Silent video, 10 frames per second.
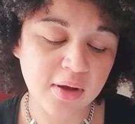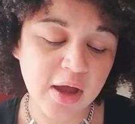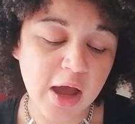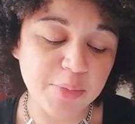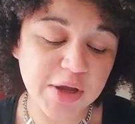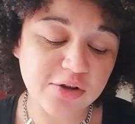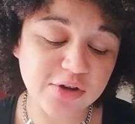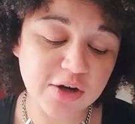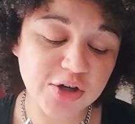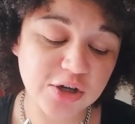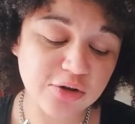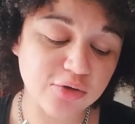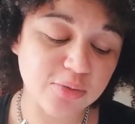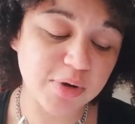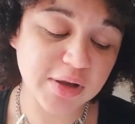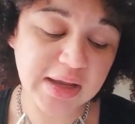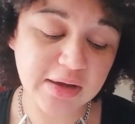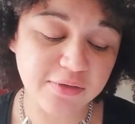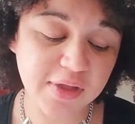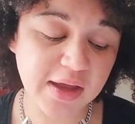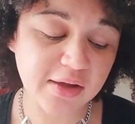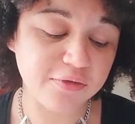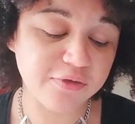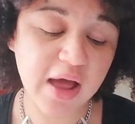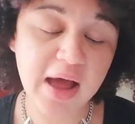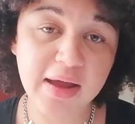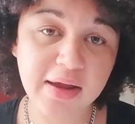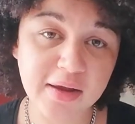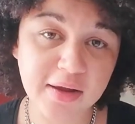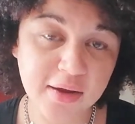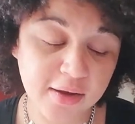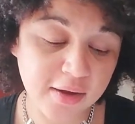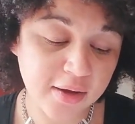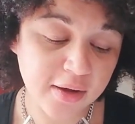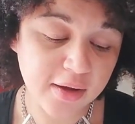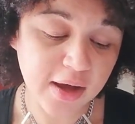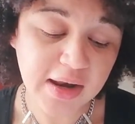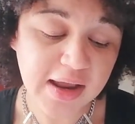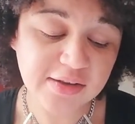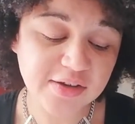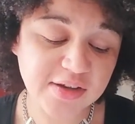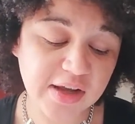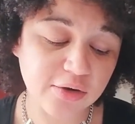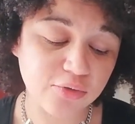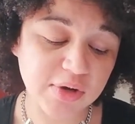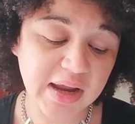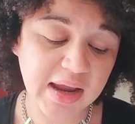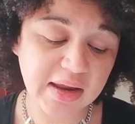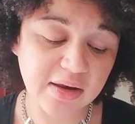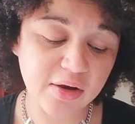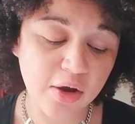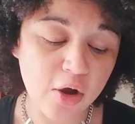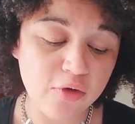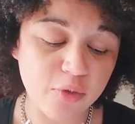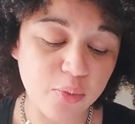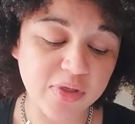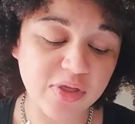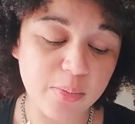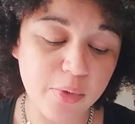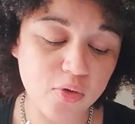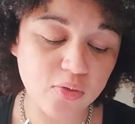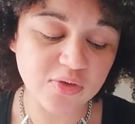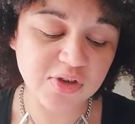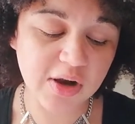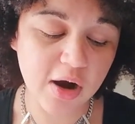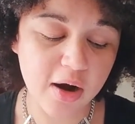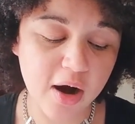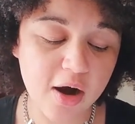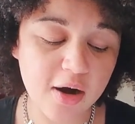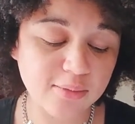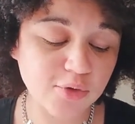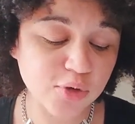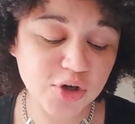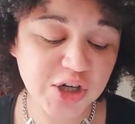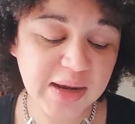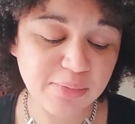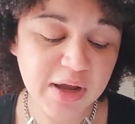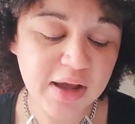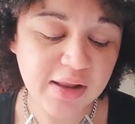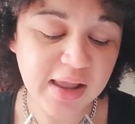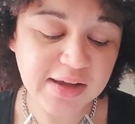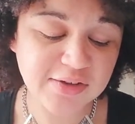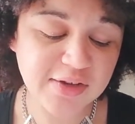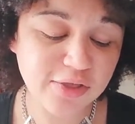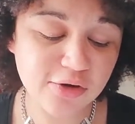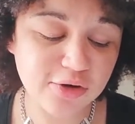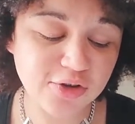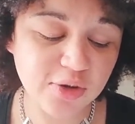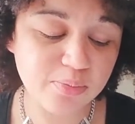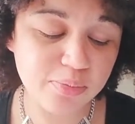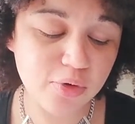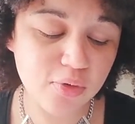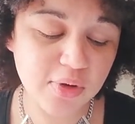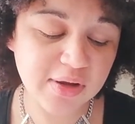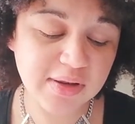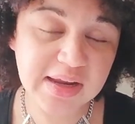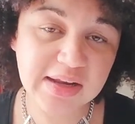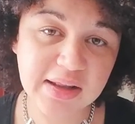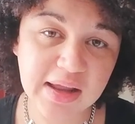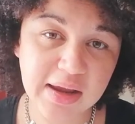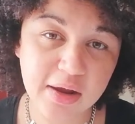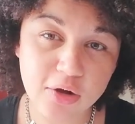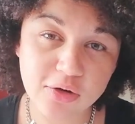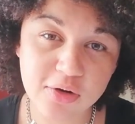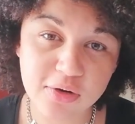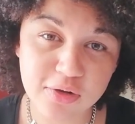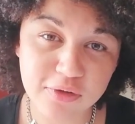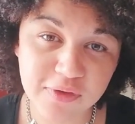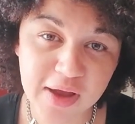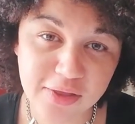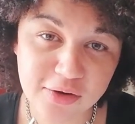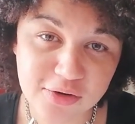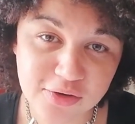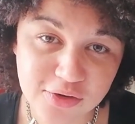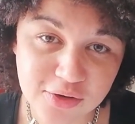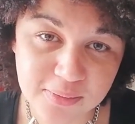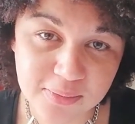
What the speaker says: And because our children believe they can fly, an instinct retained from when the bones in our arms were shaped like zithers and broke neatly under their feathers.